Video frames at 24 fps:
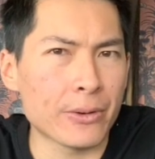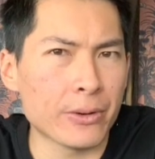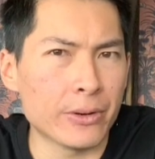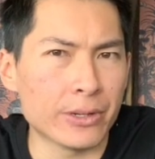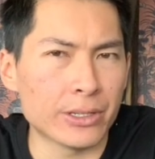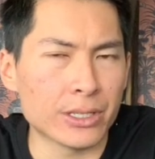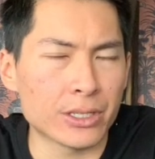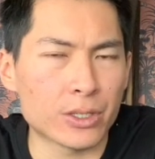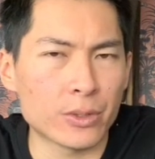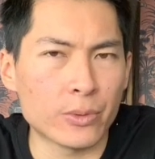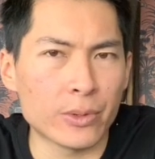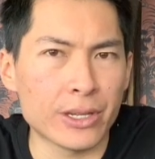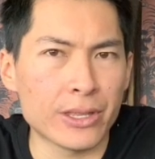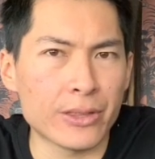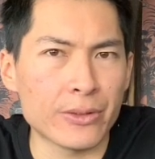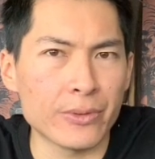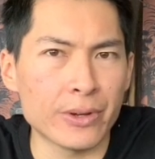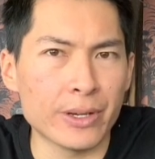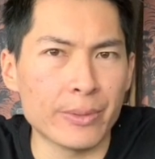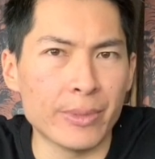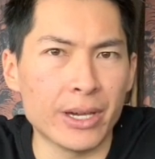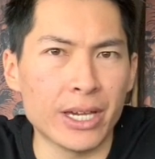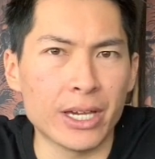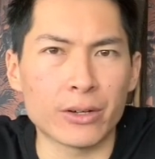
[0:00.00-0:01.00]
might
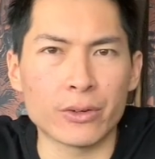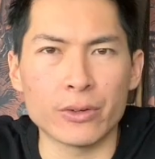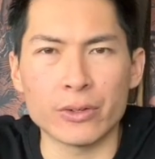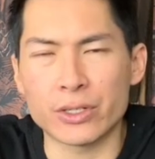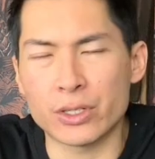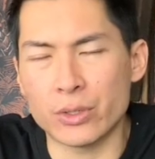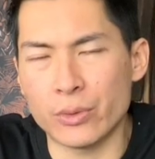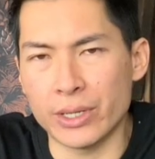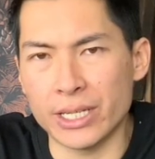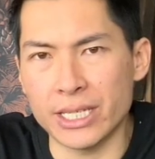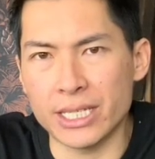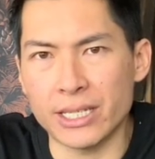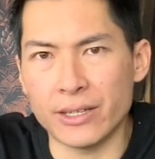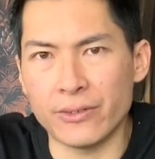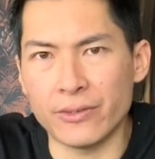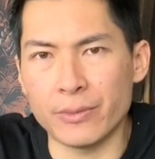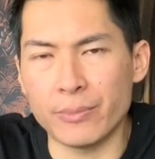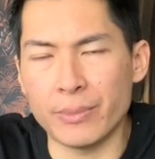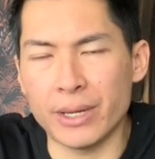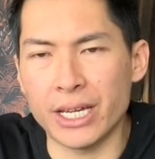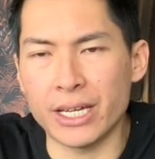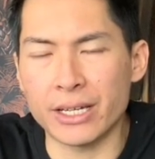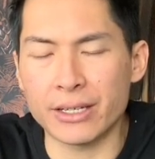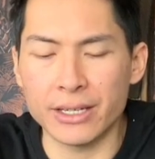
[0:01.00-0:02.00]
throw in a 23 mag
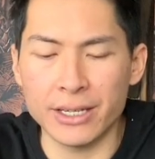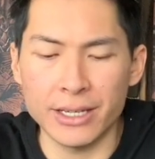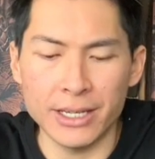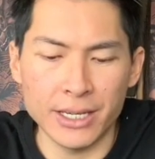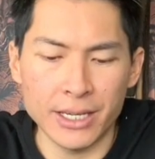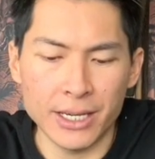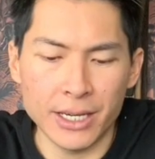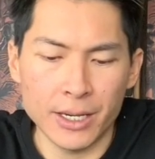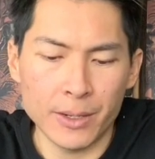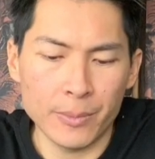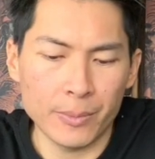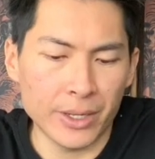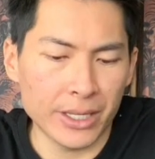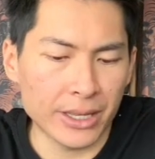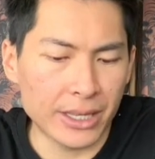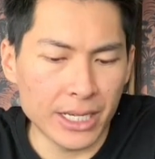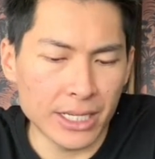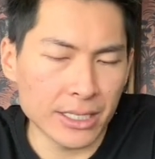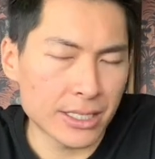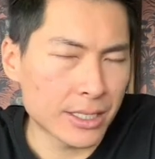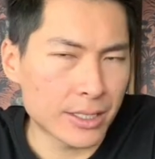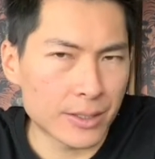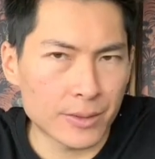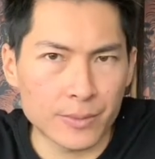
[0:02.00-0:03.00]
or a 27 mag,
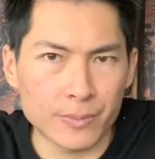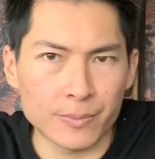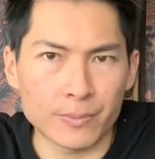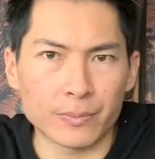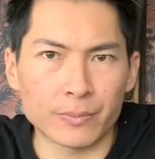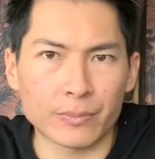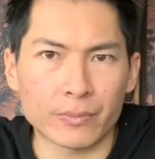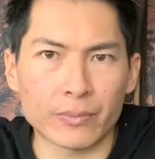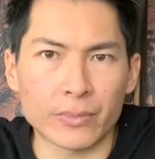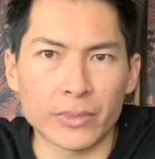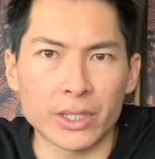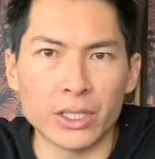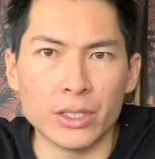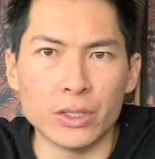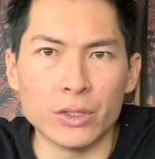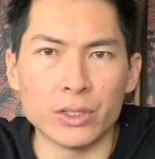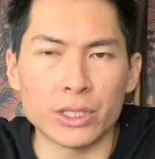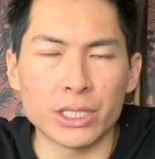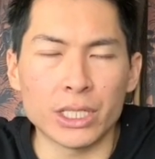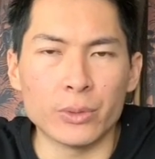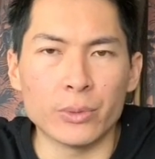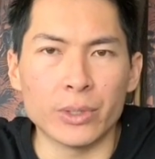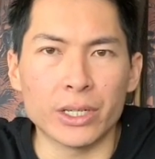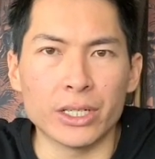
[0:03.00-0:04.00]
but that's
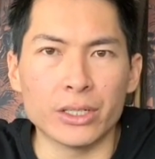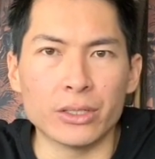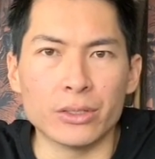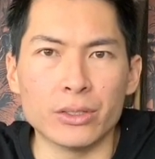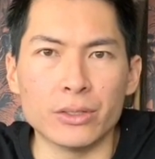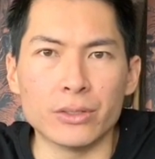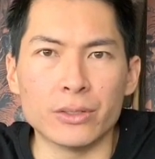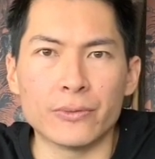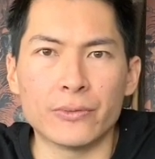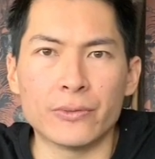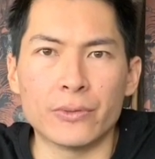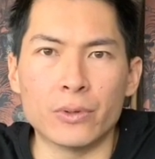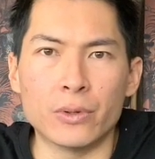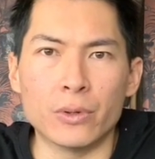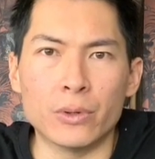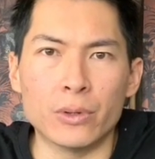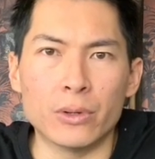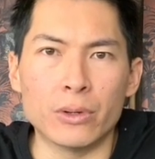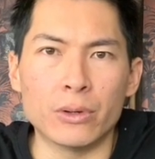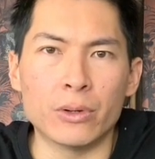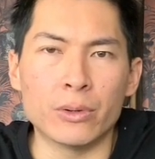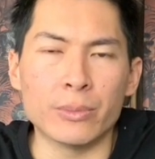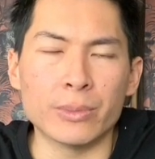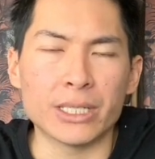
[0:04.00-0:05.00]
usually what I
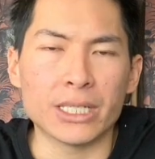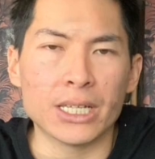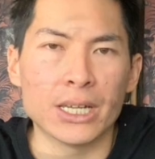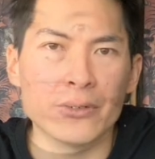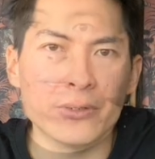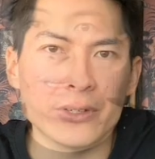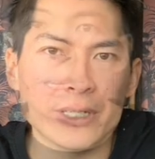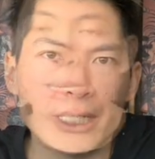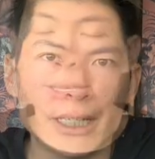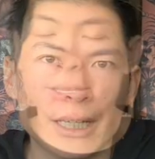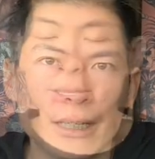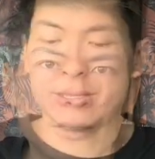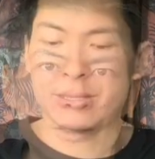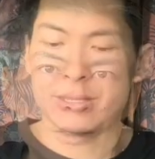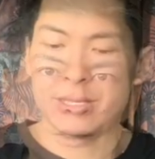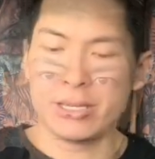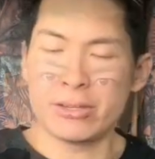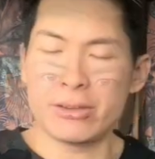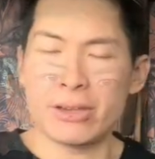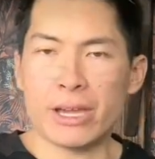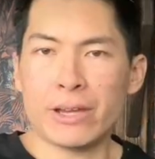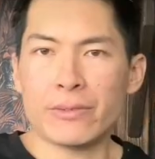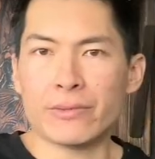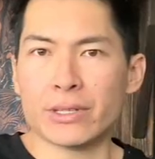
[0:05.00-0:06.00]
use for almost
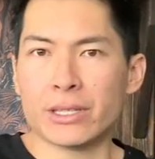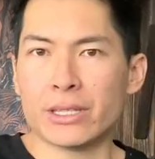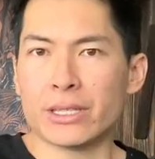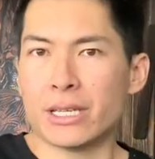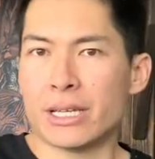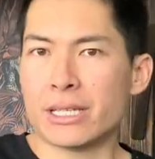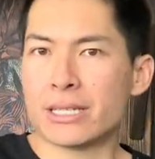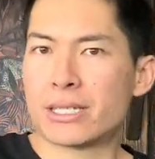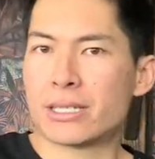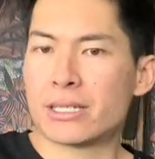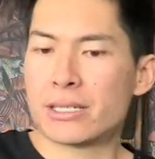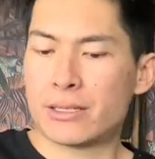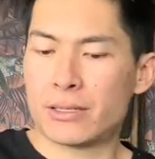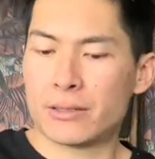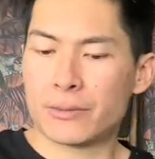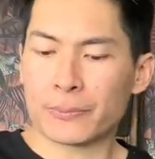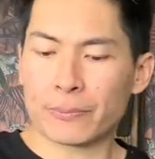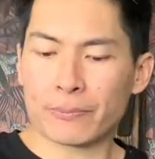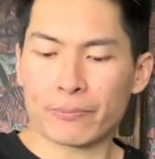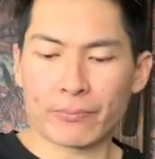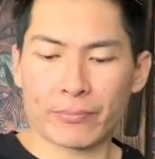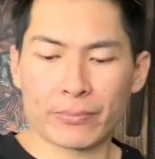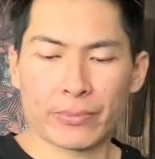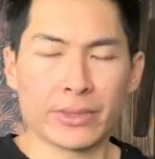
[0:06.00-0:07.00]
every. There you have it.
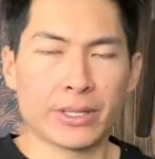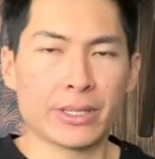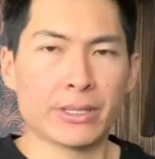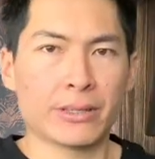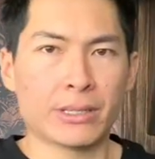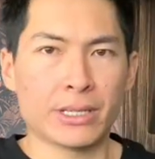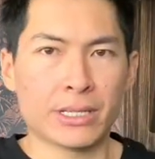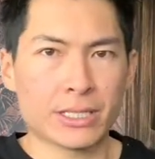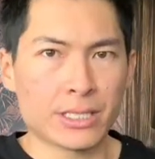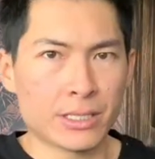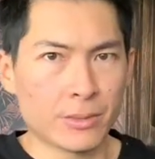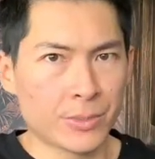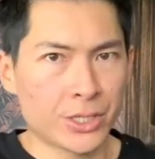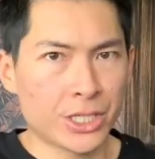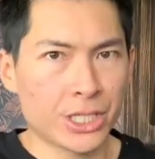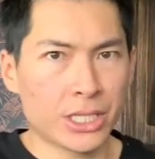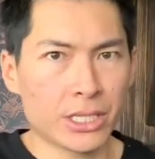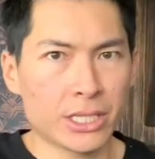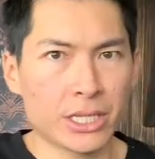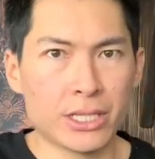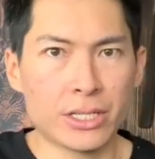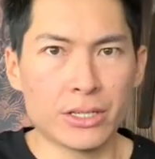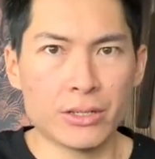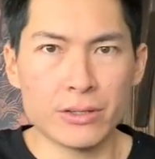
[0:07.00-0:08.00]
That's
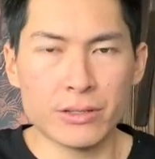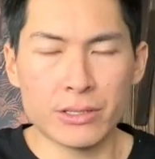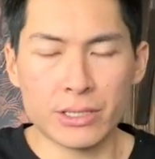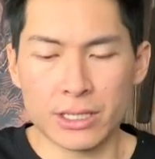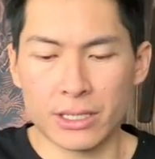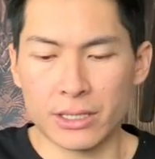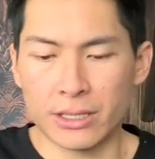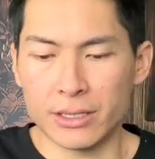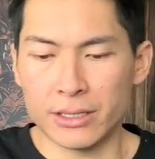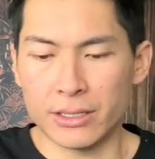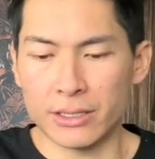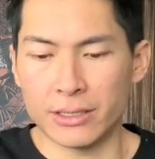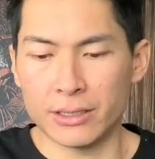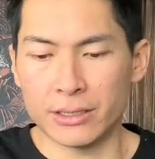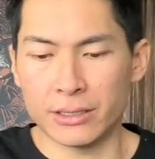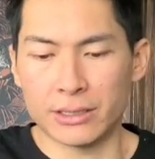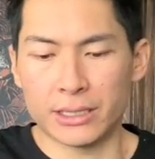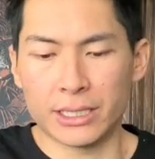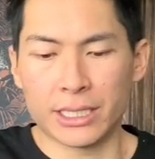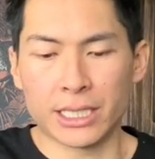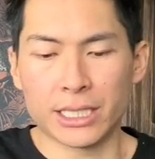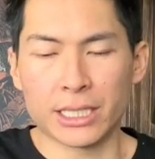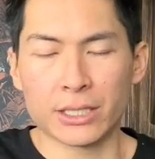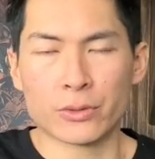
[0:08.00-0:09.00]
the machine I use
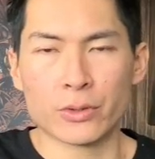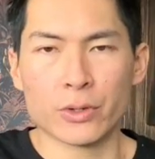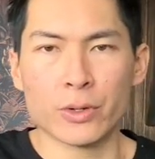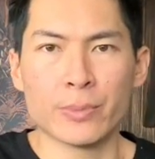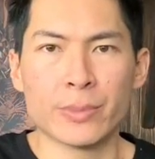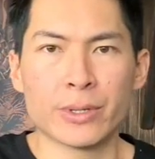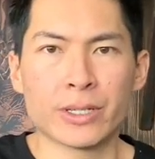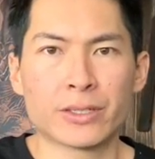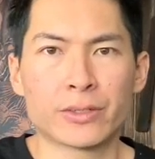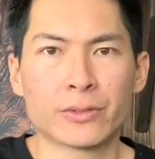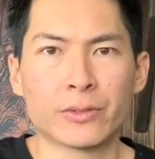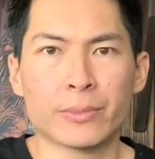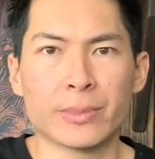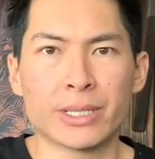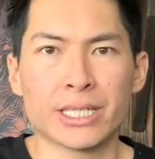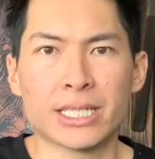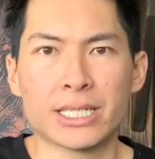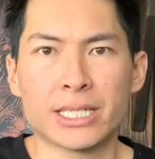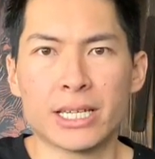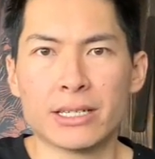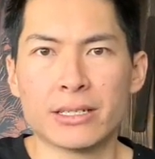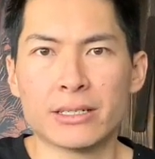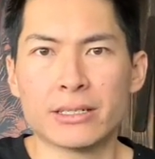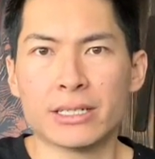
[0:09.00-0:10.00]
and the needle
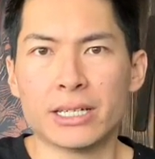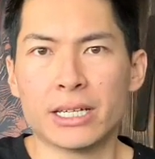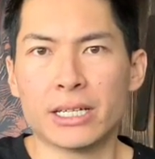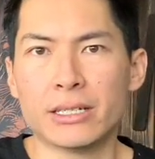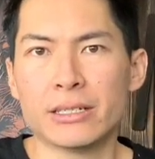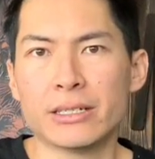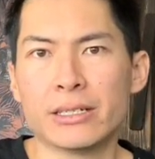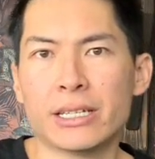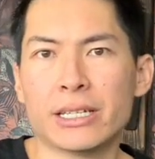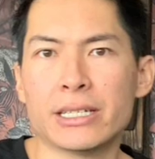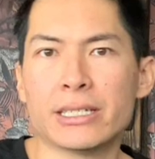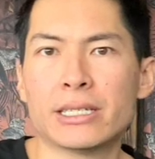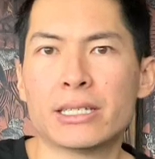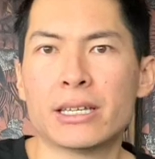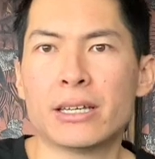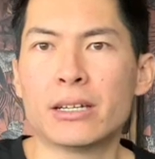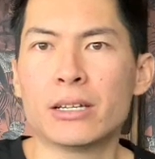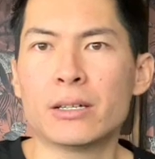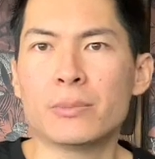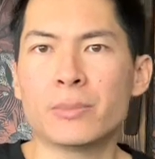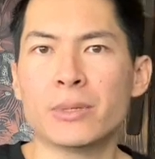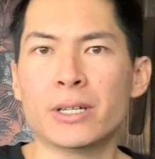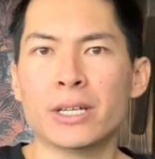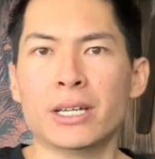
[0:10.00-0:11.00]
groupings for my standard
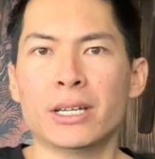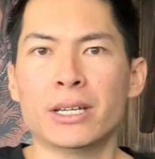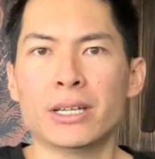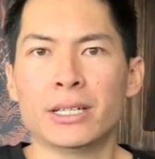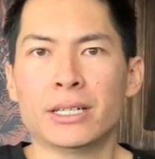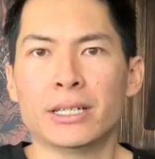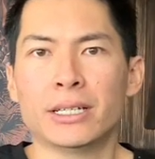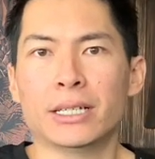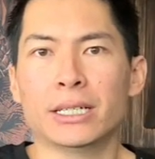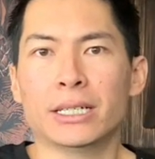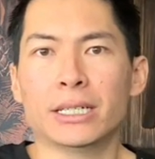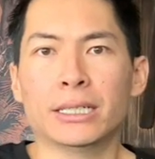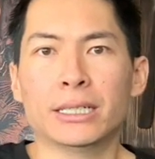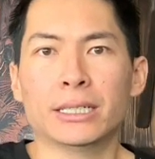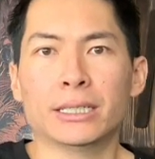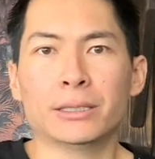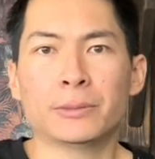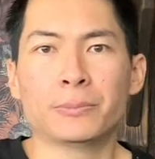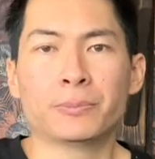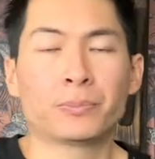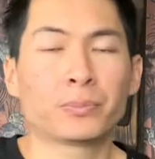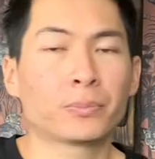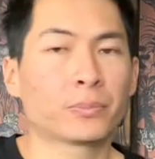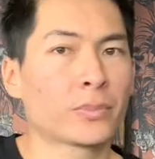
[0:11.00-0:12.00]
day-to-day setup.
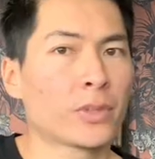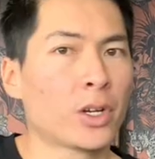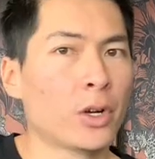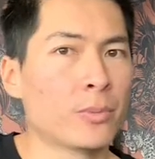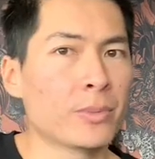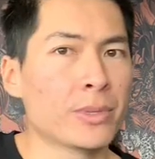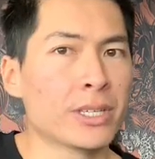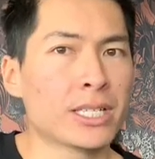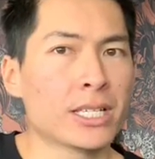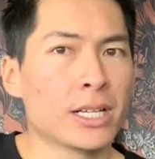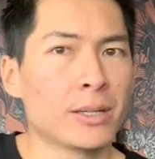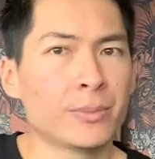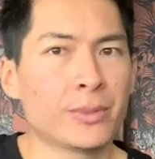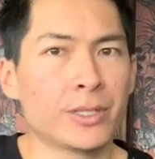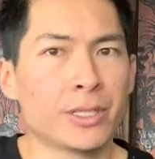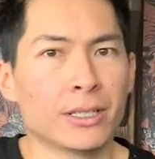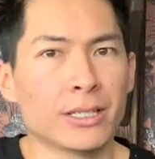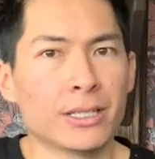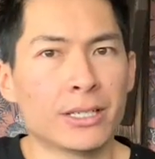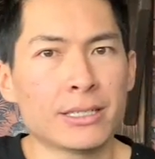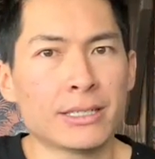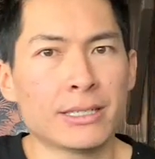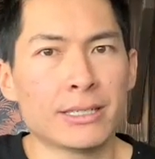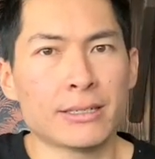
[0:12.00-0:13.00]
Hope
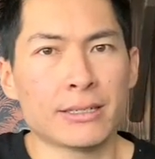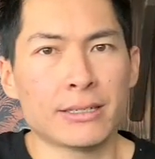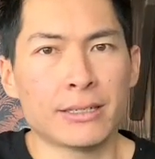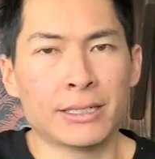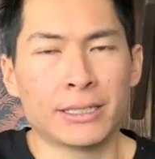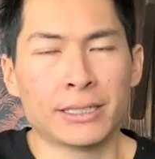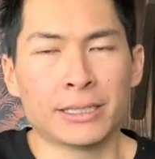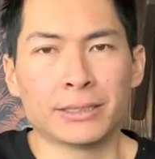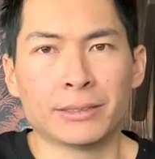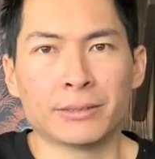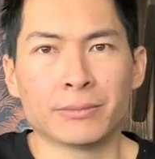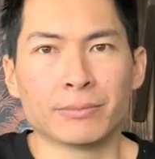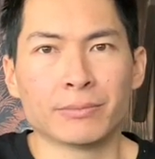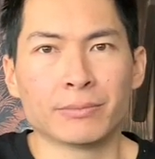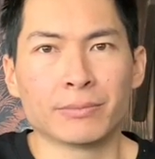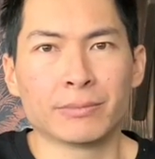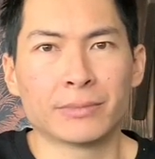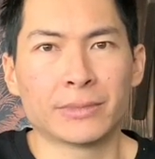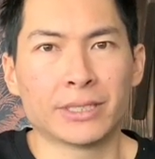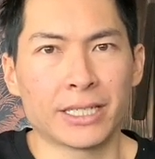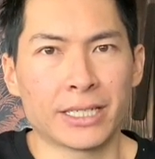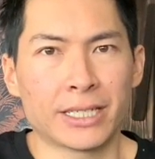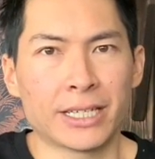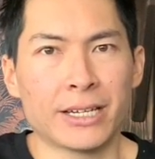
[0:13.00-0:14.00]
this helped you a lot,
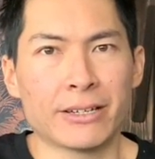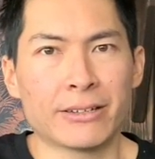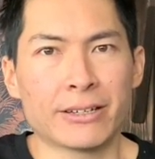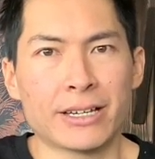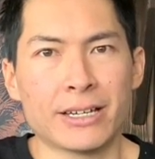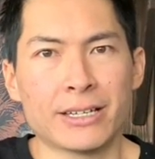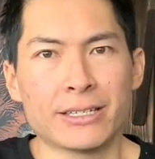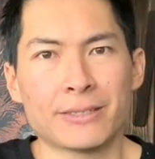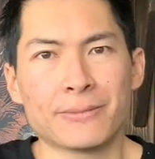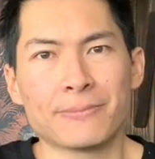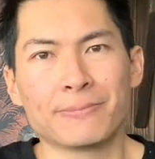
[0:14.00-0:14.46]
and take care,